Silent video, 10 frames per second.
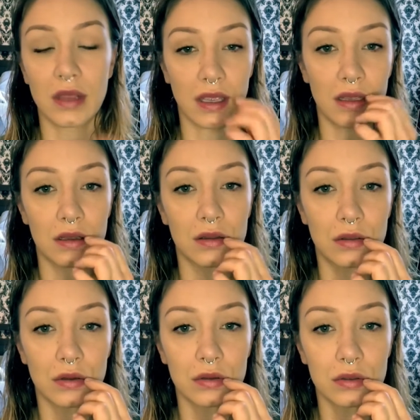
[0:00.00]
like
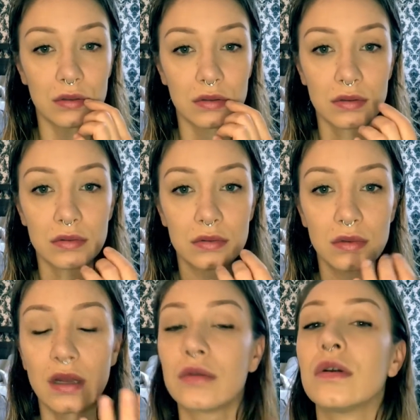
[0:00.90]
their,
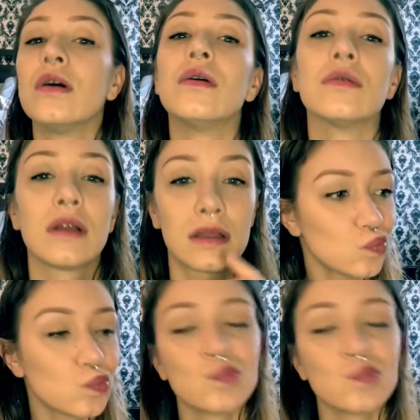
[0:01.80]
I don't know, like,